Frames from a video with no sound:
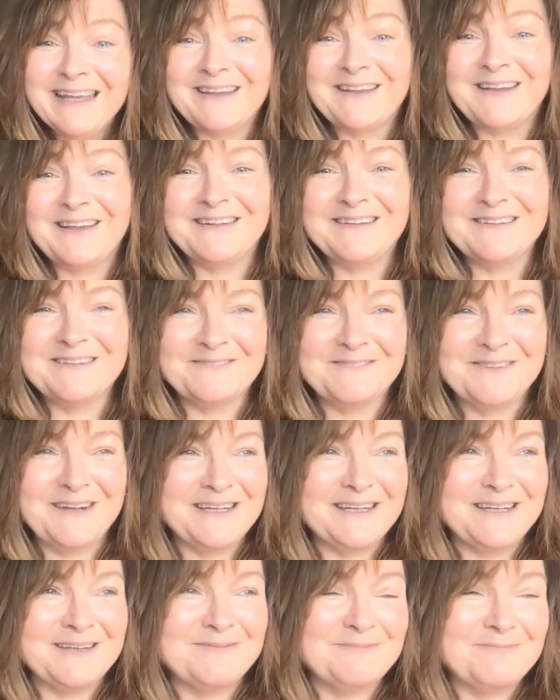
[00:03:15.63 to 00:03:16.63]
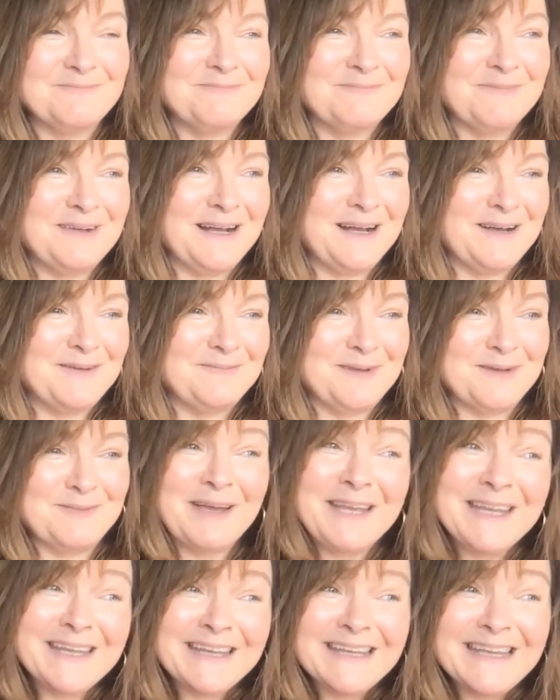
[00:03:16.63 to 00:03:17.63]
I got into riding my
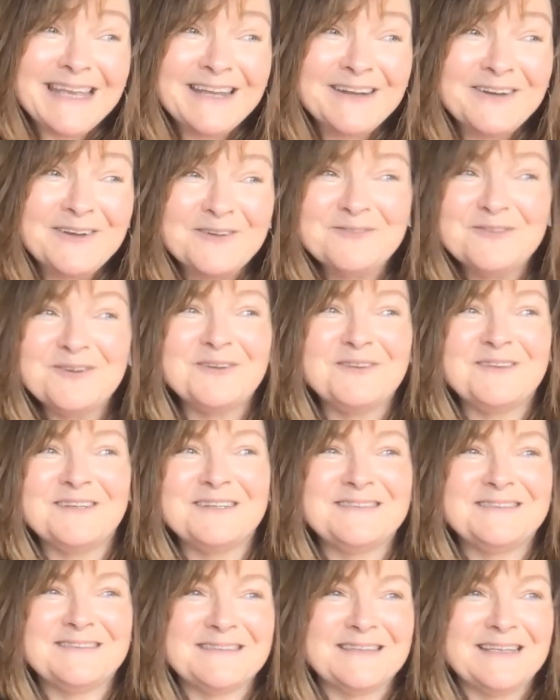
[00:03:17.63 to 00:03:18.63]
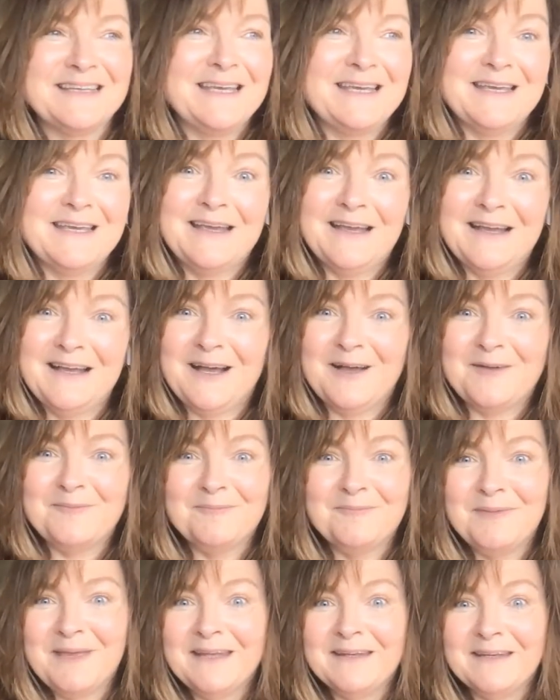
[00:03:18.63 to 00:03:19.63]
bike again over this
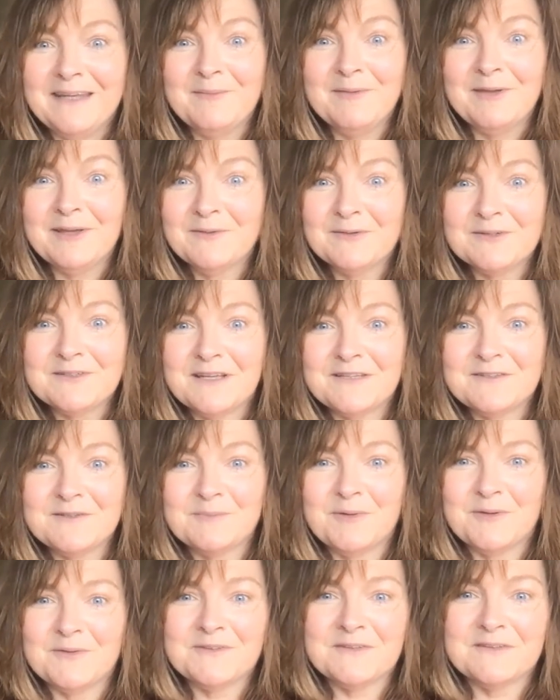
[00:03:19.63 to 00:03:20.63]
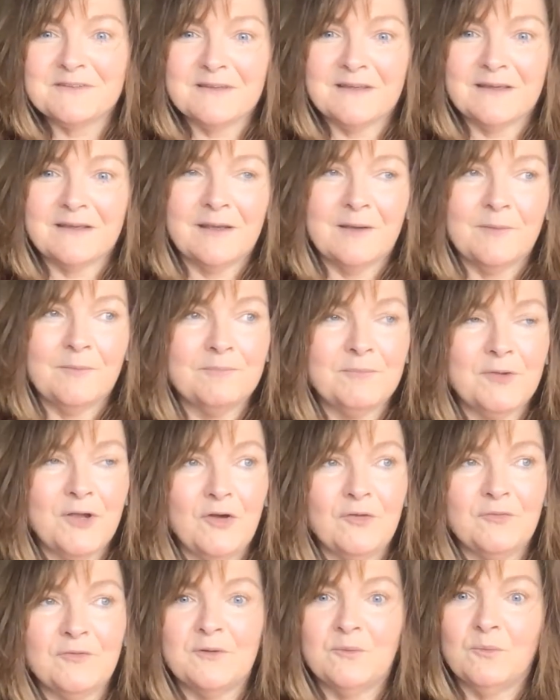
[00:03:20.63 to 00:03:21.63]
pandemic, which I suppose is like a
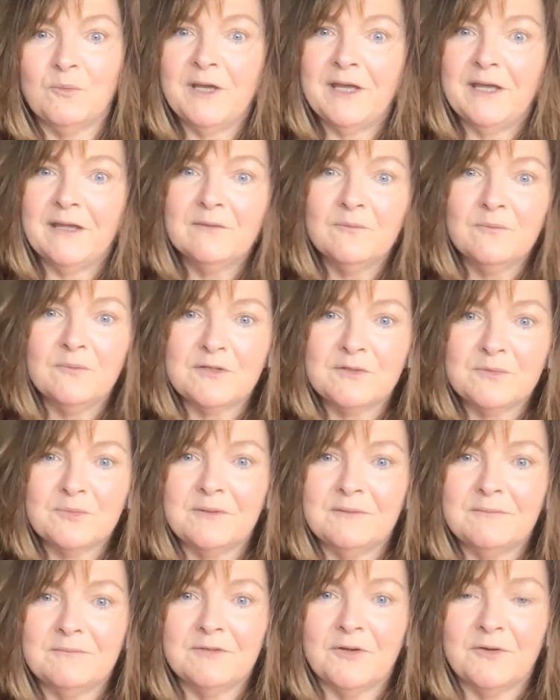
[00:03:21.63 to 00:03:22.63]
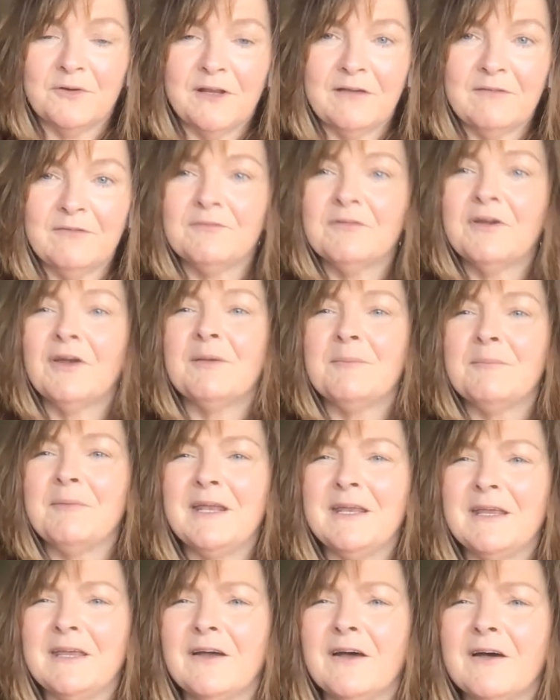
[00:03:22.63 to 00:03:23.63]
COVID win, which we don't have very
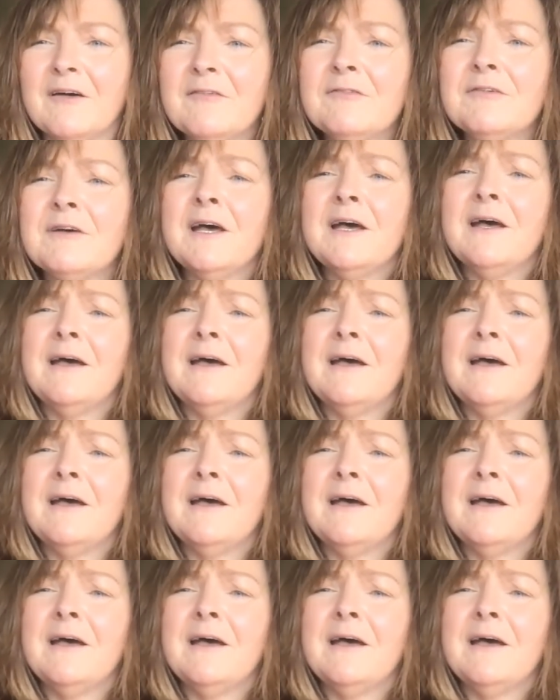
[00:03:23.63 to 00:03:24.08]
many of.